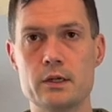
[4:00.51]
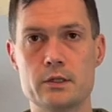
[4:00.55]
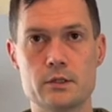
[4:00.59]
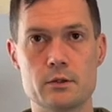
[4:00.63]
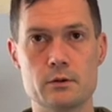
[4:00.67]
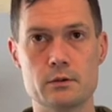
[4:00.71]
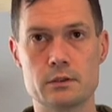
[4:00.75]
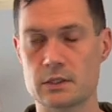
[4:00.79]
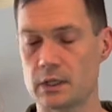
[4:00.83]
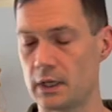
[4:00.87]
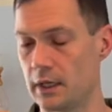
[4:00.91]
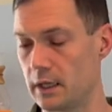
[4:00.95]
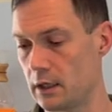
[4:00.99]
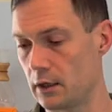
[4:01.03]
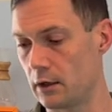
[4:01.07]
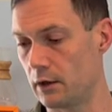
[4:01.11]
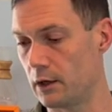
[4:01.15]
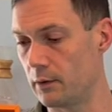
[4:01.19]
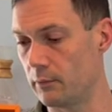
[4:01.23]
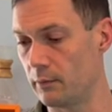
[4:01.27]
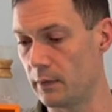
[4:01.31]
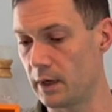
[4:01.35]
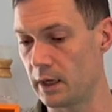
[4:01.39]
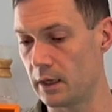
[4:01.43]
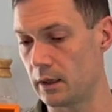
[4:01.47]
too tight
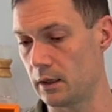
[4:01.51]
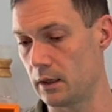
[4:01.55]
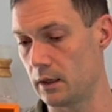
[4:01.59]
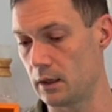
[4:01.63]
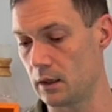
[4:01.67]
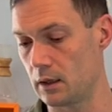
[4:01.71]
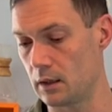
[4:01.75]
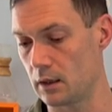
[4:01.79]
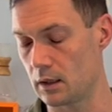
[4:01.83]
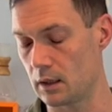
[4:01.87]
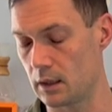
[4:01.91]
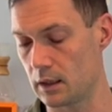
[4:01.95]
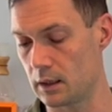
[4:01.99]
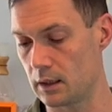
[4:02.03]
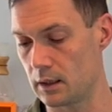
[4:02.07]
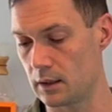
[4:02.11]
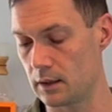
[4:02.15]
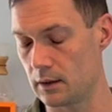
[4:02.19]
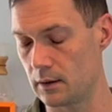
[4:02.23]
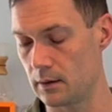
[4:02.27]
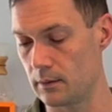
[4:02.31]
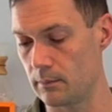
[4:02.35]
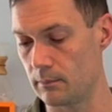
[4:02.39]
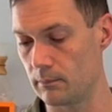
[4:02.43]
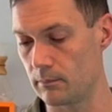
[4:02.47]
on
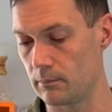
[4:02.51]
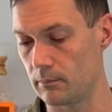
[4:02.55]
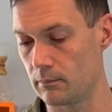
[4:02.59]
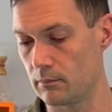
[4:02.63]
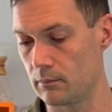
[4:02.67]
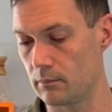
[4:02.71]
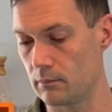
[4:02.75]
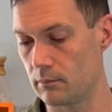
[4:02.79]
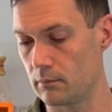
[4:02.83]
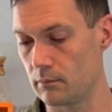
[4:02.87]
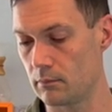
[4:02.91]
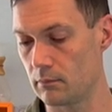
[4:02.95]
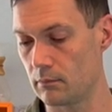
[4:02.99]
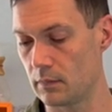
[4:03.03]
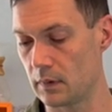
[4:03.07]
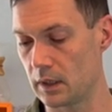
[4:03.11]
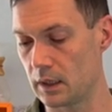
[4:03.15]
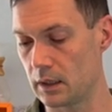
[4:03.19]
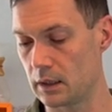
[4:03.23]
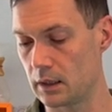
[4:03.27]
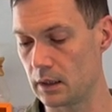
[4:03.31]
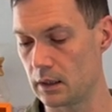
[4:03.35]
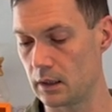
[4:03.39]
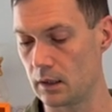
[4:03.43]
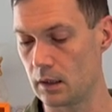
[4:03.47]
my
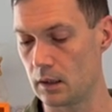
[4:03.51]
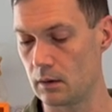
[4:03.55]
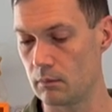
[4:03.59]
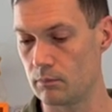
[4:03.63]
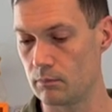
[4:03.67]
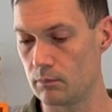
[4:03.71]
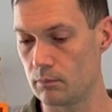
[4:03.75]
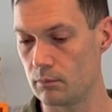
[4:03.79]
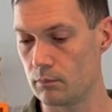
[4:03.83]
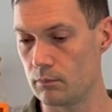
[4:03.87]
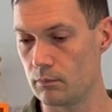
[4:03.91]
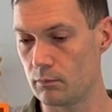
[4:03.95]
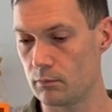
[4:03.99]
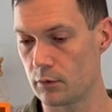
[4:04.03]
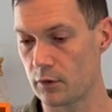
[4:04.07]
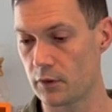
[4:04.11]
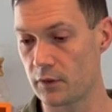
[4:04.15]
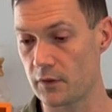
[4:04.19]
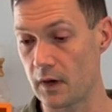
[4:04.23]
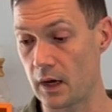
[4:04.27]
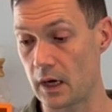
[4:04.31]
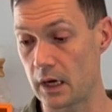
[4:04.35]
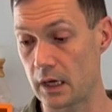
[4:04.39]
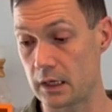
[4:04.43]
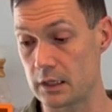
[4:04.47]
my
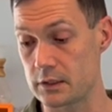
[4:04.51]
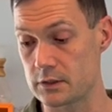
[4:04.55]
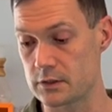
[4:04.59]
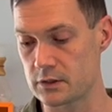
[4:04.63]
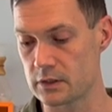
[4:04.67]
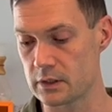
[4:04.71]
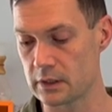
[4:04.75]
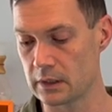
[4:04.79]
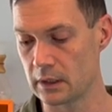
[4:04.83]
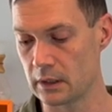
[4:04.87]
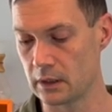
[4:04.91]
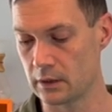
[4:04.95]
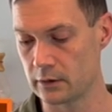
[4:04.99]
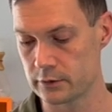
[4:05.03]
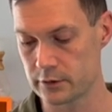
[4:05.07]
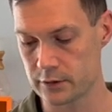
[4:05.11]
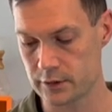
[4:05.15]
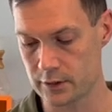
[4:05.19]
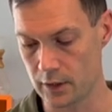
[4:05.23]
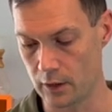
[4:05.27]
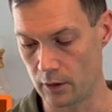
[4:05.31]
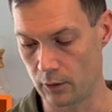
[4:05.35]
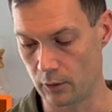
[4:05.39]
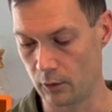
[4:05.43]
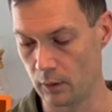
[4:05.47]
thighs.
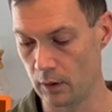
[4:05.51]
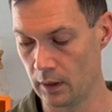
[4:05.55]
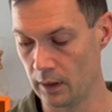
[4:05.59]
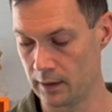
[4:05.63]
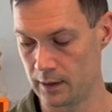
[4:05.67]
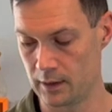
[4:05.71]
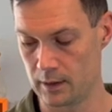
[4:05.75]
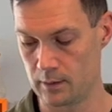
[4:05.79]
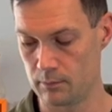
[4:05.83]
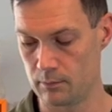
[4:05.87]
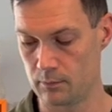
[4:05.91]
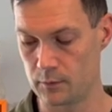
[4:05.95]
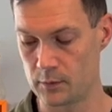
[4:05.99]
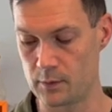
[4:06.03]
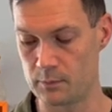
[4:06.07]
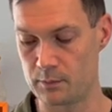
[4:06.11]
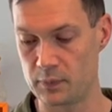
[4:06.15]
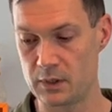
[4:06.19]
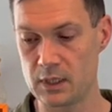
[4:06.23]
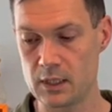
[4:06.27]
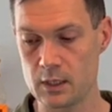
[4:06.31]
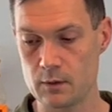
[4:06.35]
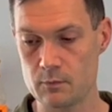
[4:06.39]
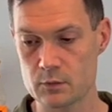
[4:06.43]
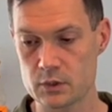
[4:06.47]
So the
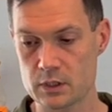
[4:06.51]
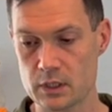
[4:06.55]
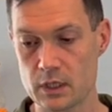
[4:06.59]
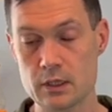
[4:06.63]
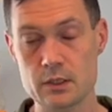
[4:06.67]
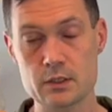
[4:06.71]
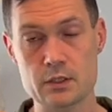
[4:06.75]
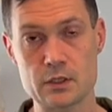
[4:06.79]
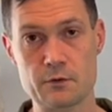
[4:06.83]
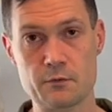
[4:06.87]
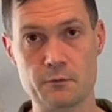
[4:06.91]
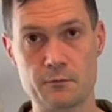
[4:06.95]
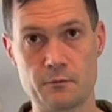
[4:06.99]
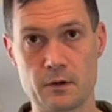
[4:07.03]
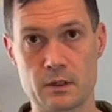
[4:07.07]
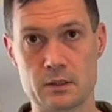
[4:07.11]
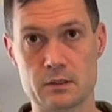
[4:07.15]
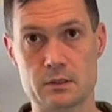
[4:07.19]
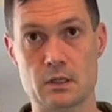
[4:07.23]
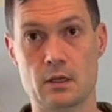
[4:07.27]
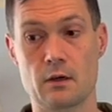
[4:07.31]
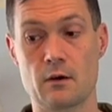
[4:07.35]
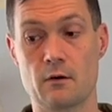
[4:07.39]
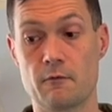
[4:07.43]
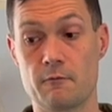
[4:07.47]
PMJs
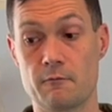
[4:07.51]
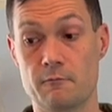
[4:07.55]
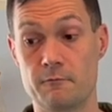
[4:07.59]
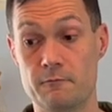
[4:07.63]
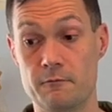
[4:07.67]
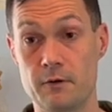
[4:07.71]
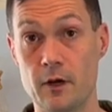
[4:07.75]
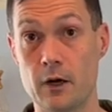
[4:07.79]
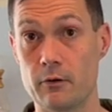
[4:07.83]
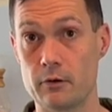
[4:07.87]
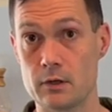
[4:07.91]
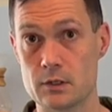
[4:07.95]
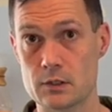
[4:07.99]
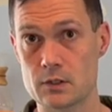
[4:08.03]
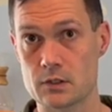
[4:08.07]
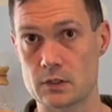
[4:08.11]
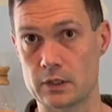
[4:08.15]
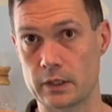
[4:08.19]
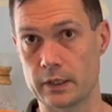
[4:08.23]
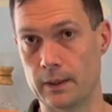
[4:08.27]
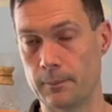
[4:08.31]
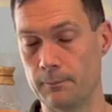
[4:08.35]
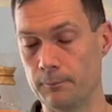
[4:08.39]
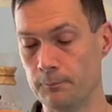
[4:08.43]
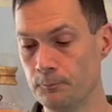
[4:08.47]
fit very
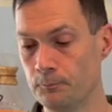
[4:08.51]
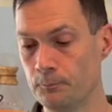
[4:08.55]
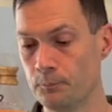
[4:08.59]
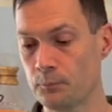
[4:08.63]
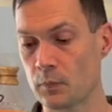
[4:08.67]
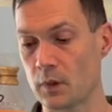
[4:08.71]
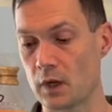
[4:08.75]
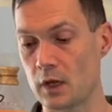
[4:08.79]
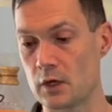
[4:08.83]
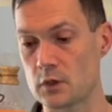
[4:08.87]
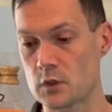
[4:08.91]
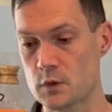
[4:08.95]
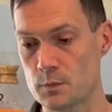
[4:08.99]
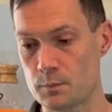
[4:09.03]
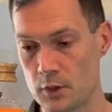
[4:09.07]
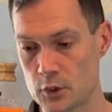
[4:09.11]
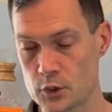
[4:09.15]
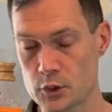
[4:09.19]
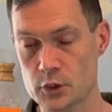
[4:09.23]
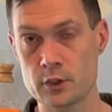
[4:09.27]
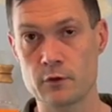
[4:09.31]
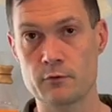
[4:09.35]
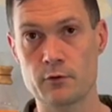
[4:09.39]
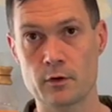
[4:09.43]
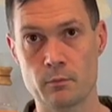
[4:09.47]
slim,
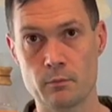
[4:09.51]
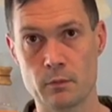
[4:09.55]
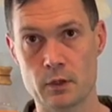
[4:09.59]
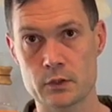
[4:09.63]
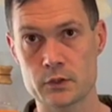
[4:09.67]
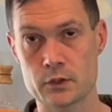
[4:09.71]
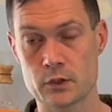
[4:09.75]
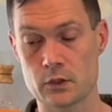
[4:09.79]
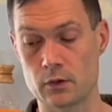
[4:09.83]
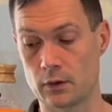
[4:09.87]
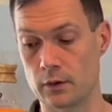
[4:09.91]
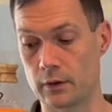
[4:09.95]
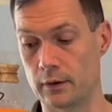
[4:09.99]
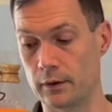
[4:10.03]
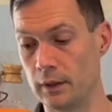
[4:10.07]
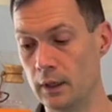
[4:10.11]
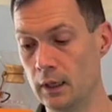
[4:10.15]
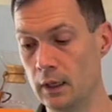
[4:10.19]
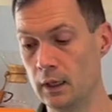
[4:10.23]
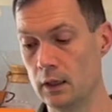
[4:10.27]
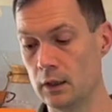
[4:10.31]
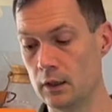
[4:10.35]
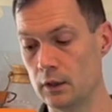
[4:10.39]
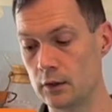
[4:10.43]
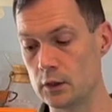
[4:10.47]
especially if you're muscular.
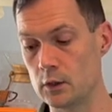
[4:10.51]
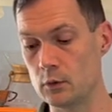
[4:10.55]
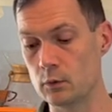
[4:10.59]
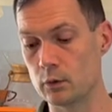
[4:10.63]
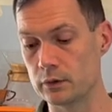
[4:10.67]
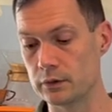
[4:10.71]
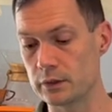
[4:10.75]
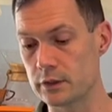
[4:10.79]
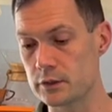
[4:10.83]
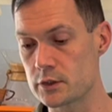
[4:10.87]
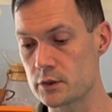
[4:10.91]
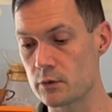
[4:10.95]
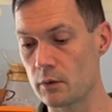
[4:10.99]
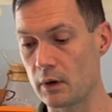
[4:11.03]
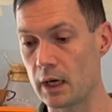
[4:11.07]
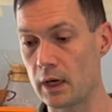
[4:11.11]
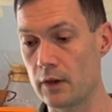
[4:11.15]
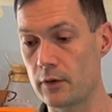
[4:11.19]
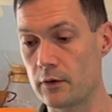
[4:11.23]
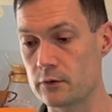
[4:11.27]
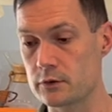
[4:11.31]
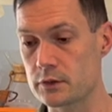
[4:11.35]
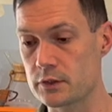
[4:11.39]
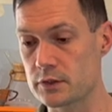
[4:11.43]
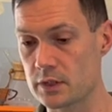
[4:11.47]
You will need to
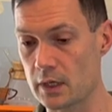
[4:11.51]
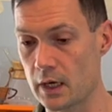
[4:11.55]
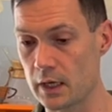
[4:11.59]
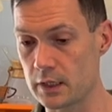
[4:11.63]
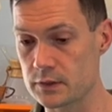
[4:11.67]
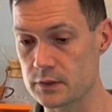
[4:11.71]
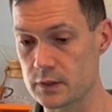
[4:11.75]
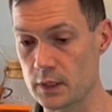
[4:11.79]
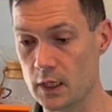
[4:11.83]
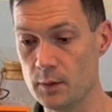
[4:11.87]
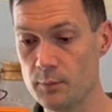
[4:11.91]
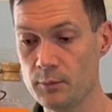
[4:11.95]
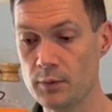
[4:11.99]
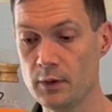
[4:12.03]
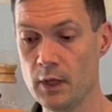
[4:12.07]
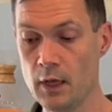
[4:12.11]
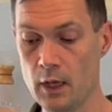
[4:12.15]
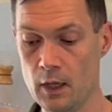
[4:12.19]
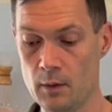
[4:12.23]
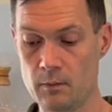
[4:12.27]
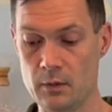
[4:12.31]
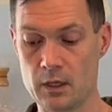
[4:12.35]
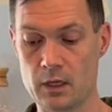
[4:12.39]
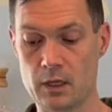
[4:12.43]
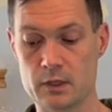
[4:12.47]
either size up
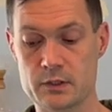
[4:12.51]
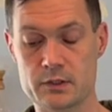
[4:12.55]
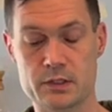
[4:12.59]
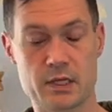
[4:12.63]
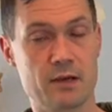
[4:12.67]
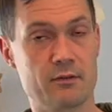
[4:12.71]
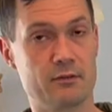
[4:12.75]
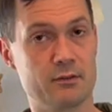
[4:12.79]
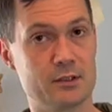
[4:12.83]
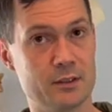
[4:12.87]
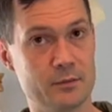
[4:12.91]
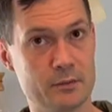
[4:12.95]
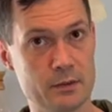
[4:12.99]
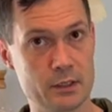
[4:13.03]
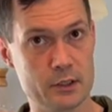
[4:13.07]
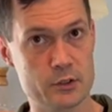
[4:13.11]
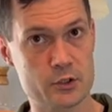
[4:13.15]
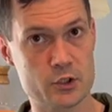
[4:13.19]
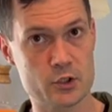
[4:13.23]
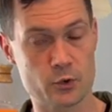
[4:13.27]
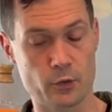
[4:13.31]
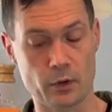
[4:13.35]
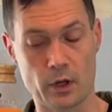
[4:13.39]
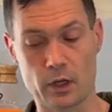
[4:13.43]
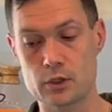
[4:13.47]
because they have limited
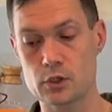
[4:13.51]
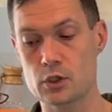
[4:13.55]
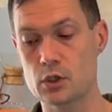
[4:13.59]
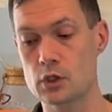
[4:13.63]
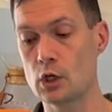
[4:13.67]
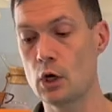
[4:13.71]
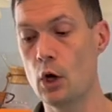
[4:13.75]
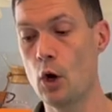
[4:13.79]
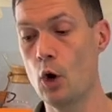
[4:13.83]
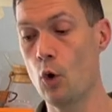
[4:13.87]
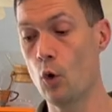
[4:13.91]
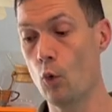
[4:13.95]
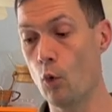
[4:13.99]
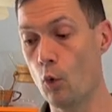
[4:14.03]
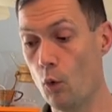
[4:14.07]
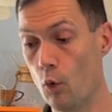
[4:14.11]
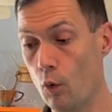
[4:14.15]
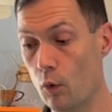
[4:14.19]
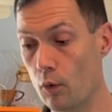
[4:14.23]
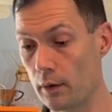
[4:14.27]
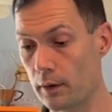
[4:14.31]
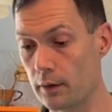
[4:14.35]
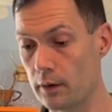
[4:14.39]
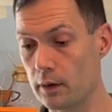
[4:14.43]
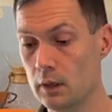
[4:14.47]
stretch
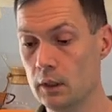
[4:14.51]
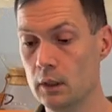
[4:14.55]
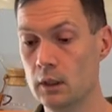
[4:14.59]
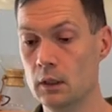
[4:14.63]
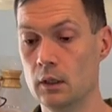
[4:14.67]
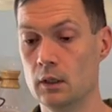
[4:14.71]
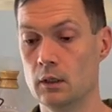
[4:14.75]
or